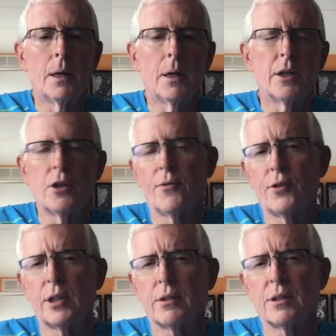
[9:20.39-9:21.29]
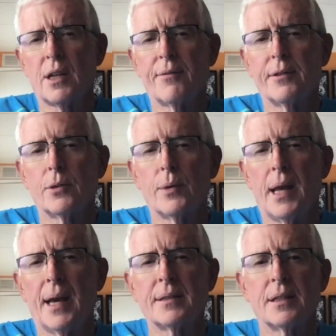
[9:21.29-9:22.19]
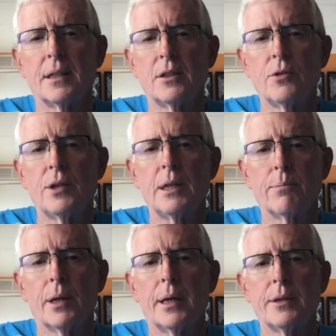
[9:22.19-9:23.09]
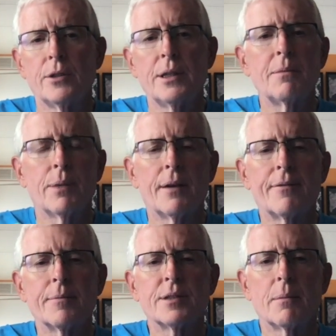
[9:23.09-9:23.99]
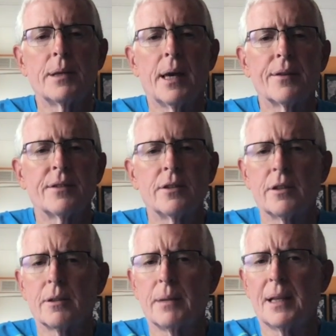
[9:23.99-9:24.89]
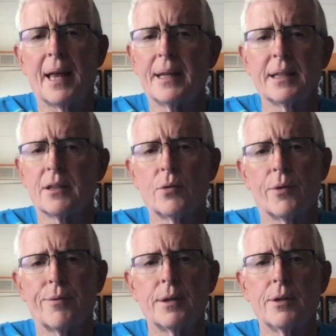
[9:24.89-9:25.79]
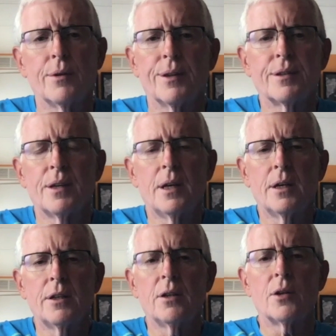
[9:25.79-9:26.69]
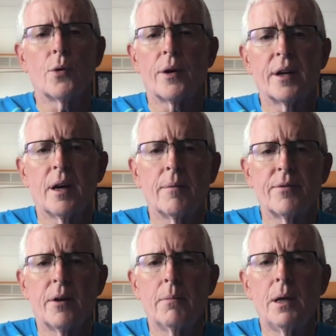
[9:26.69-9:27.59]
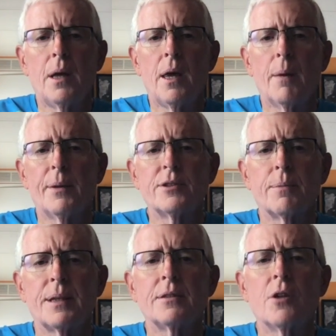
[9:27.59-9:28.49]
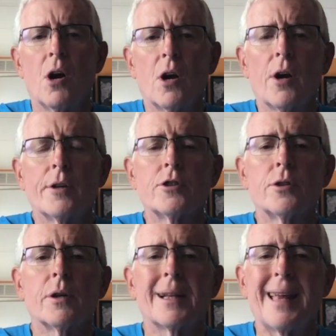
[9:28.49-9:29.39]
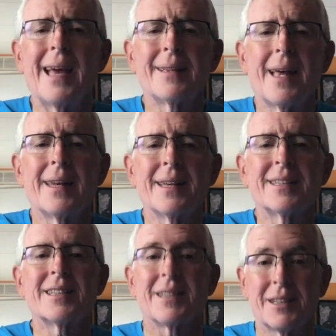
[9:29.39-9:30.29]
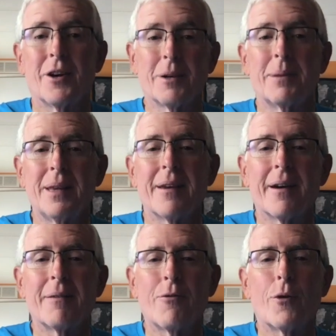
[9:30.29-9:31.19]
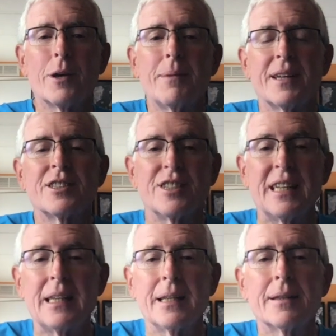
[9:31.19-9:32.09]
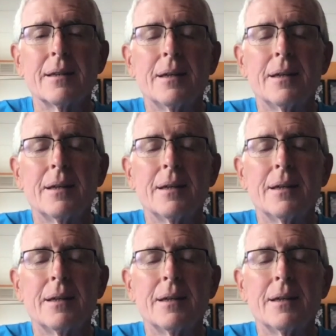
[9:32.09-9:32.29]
If you get yourself into an accident and you need blood from somebody else, and you're going to be glad to get 2 or 3 units. You don't know where it comes from, but you'll be doggone sure glad that it's going to be there for you because you need it.